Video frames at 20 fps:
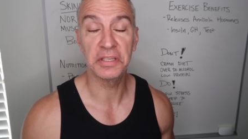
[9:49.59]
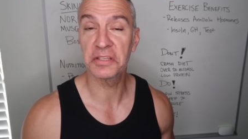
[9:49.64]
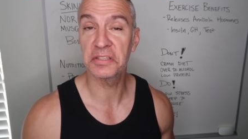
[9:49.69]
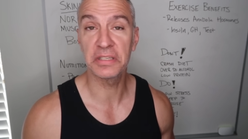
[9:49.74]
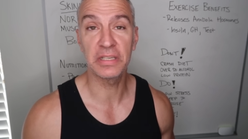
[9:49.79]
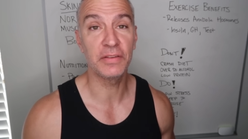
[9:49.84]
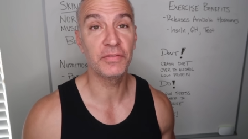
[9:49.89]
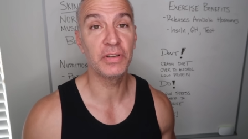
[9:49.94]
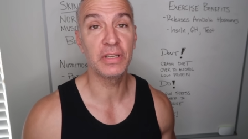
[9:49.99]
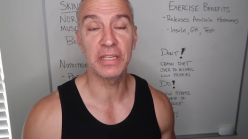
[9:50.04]

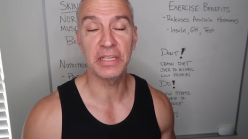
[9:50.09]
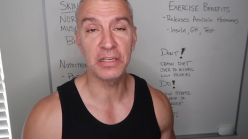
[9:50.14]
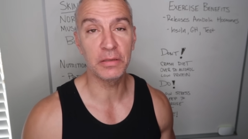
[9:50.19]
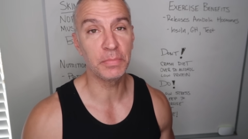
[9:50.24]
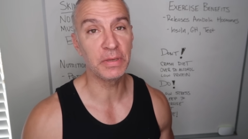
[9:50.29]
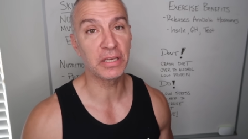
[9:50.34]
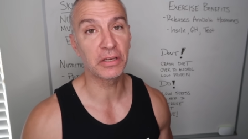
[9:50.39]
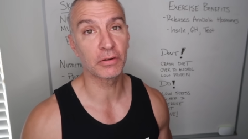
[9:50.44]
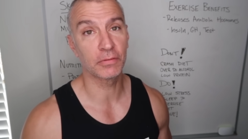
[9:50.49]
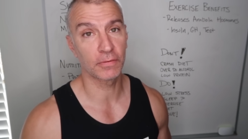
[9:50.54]
doesn't even need to
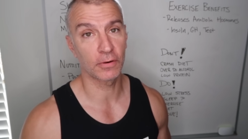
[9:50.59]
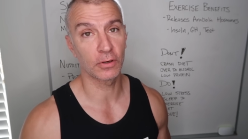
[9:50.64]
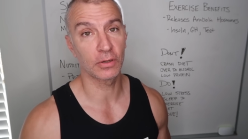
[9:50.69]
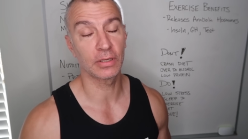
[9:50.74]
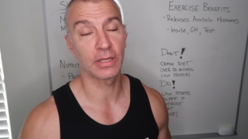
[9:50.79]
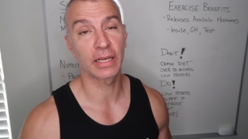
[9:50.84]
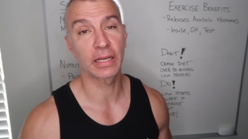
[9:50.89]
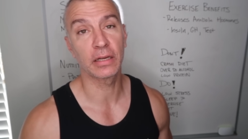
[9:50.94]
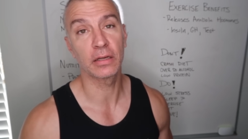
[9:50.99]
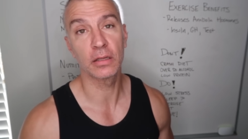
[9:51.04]
be
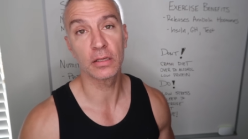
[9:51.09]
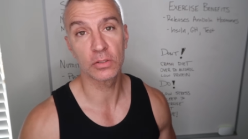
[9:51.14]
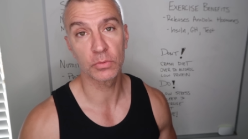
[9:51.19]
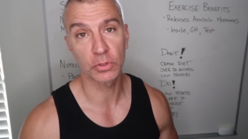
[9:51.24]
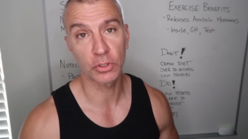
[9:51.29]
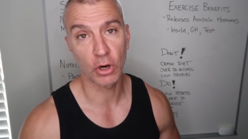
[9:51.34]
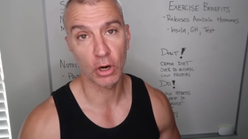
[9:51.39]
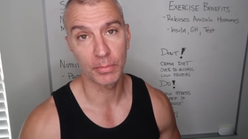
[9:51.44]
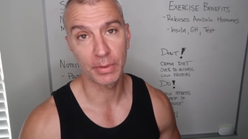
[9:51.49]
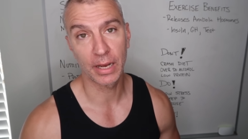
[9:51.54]
converted like it does
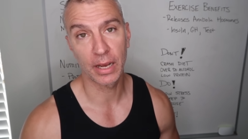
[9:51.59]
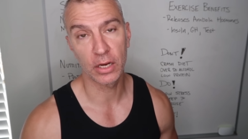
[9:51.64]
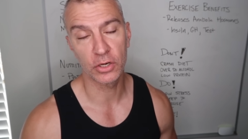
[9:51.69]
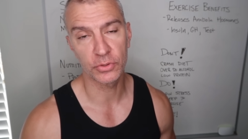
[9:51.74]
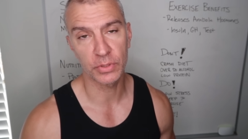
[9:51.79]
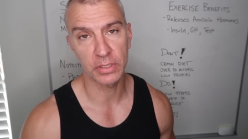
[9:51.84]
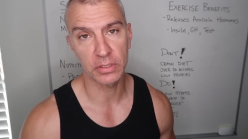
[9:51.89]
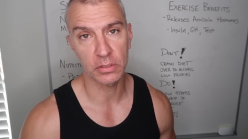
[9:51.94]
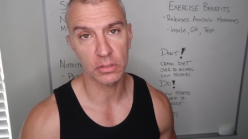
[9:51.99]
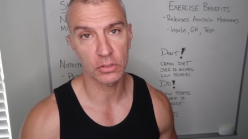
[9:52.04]
with
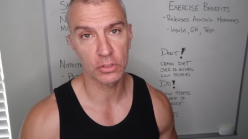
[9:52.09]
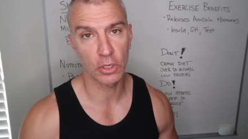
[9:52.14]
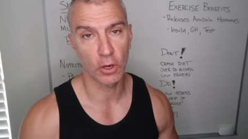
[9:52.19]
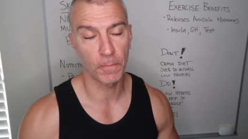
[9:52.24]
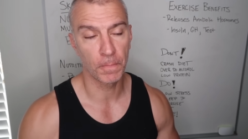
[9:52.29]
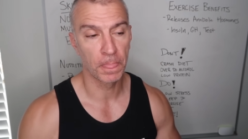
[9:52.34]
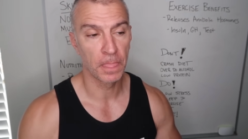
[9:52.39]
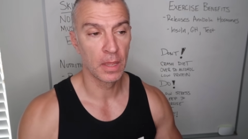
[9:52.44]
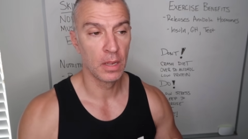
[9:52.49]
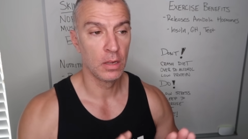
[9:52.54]
carbohydrates.
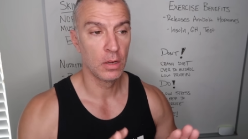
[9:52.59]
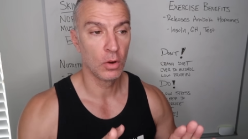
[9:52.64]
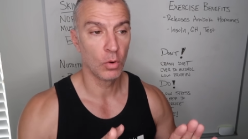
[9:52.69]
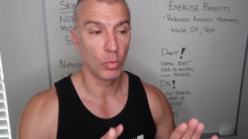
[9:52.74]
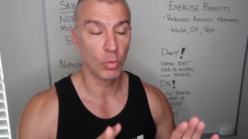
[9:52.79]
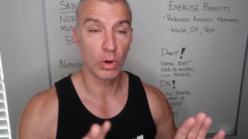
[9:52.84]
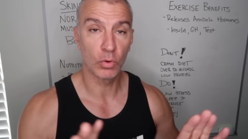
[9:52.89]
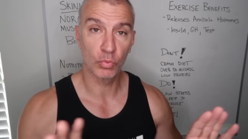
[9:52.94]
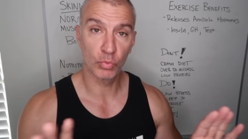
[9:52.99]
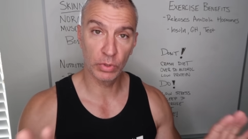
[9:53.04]
So
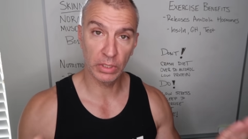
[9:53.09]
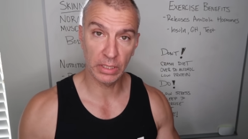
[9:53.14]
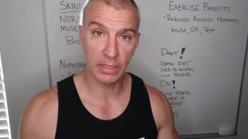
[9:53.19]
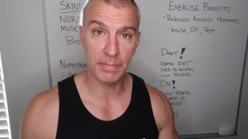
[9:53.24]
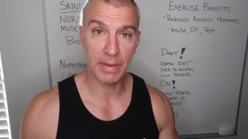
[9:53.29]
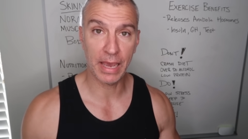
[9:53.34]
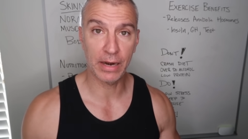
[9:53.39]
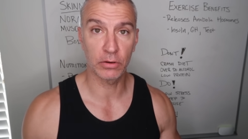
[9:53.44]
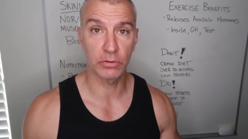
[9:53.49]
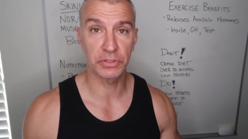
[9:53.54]
what really
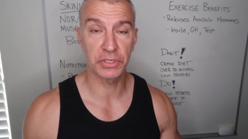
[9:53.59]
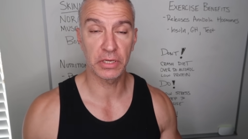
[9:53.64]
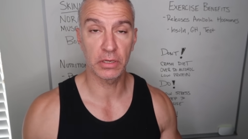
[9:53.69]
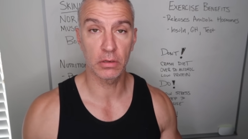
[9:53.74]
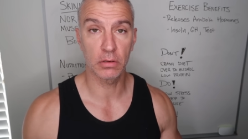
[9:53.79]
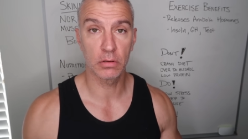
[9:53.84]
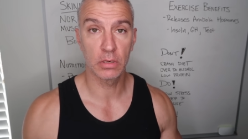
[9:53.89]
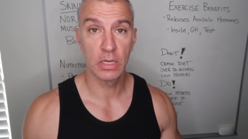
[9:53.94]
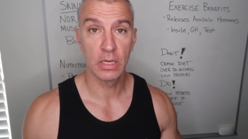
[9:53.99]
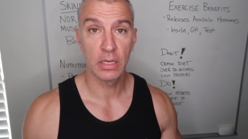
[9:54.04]
matters
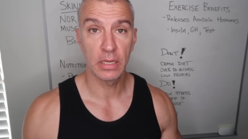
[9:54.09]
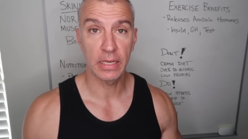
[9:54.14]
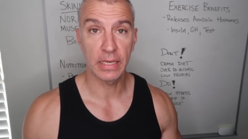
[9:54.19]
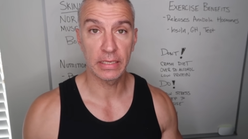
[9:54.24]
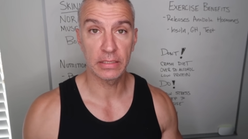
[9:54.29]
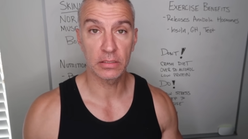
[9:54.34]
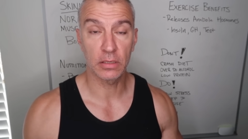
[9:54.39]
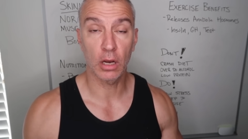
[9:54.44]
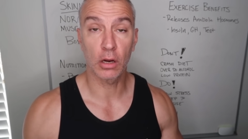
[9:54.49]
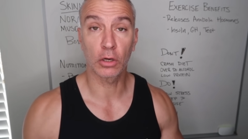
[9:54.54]
here
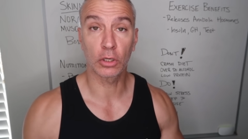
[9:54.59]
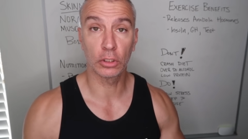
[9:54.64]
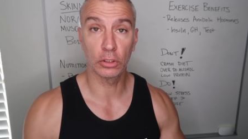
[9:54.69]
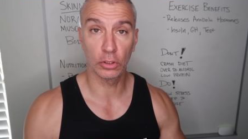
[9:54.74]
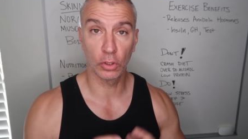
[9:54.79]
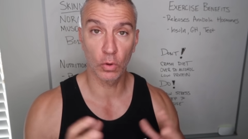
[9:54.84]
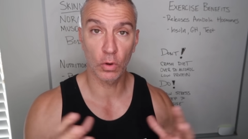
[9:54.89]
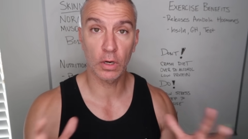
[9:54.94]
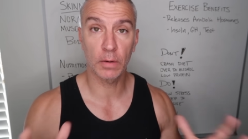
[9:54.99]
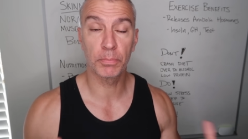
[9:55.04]
is our
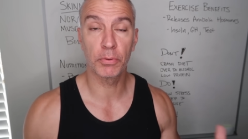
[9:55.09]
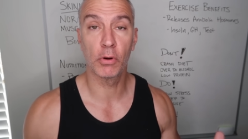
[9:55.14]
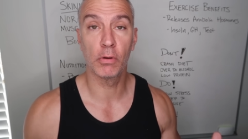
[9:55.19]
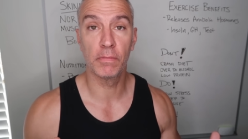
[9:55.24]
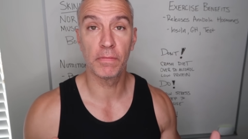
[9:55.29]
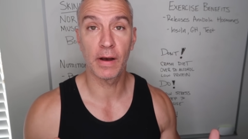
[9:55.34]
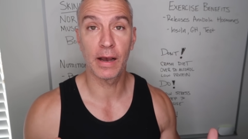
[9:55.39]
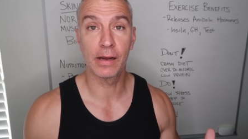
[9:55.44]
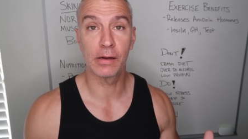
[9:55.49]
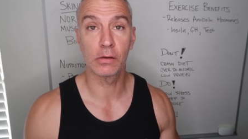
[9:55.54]
caloric
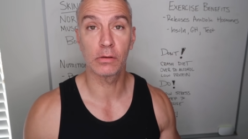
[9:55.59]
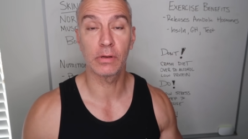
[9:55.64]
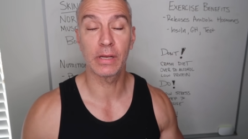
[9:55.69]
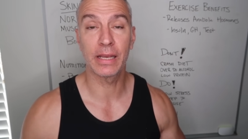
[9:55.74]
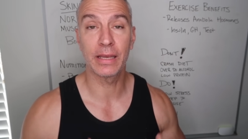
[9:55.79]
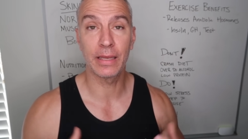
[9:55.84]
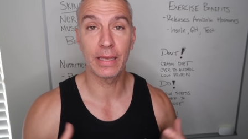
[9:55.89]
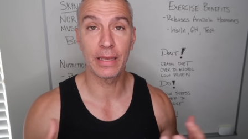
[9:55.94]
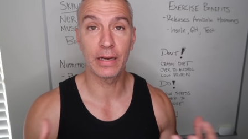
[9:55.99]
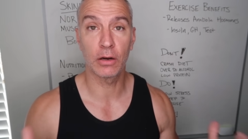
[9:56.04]
profile
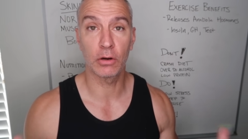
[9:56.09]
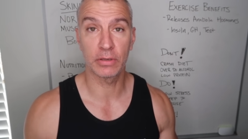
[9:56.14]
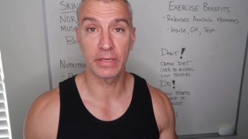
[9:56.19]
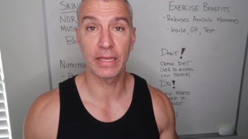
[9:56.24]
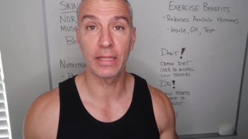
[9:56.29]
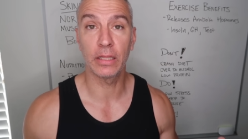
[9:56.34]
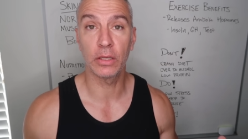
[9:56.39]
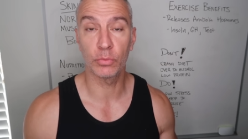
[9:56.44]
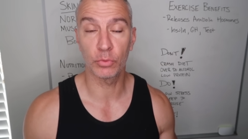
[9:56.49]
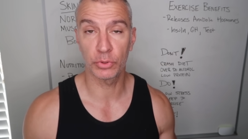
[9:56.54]
and our
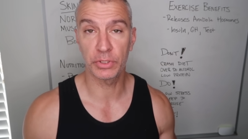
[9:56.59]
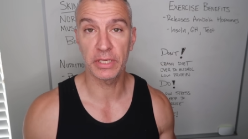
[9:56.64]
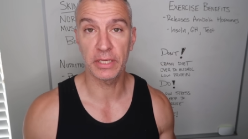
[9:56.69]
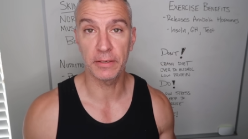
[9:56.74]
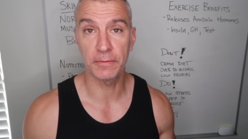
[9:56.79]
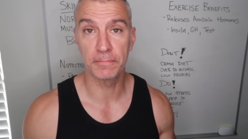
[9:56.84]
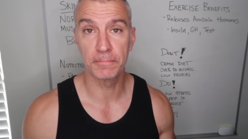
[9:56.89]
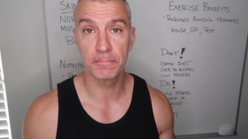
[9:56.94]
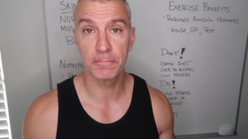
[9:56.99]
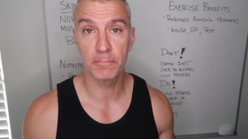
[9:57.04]
daily
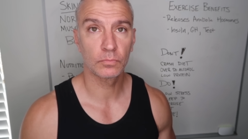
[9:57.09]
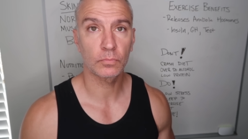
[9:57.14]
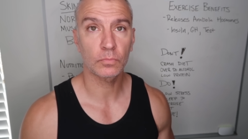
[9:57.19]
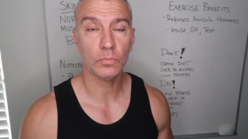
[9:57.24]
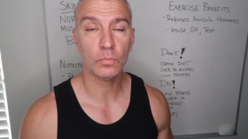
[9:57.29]
routine.